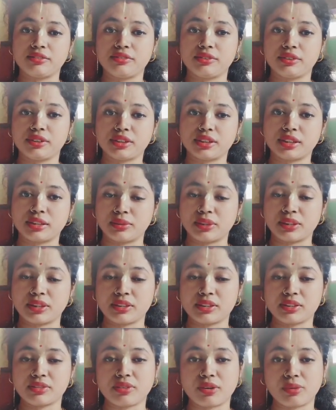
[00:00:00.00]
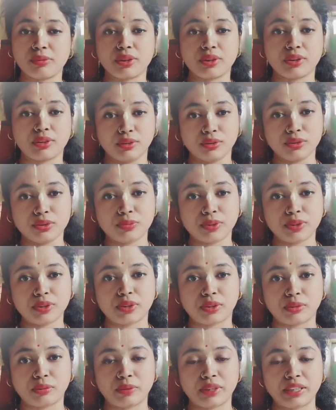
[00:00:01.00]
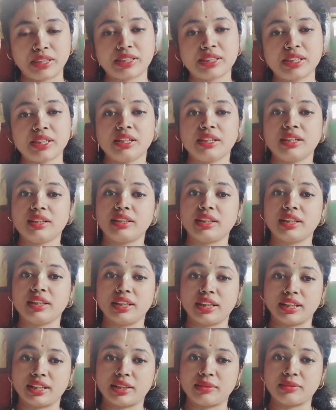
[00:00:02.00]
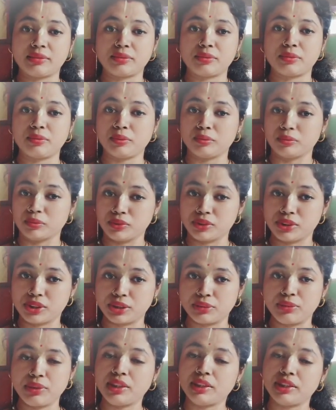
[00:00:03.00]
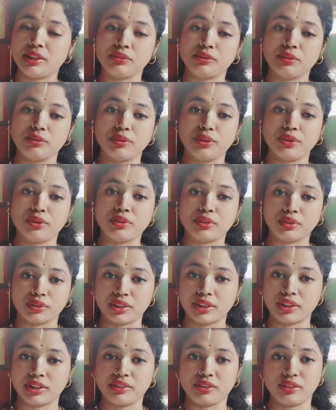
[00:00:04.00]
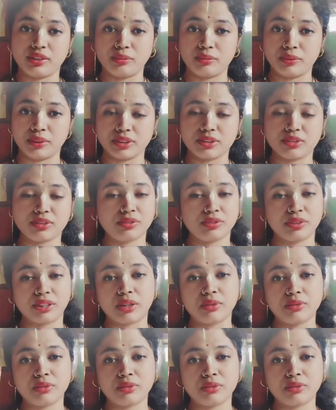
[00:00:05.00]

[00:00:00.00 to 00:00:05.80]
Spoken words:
and this one is equation 1 only, has rewritten in this form. Now multiplying equation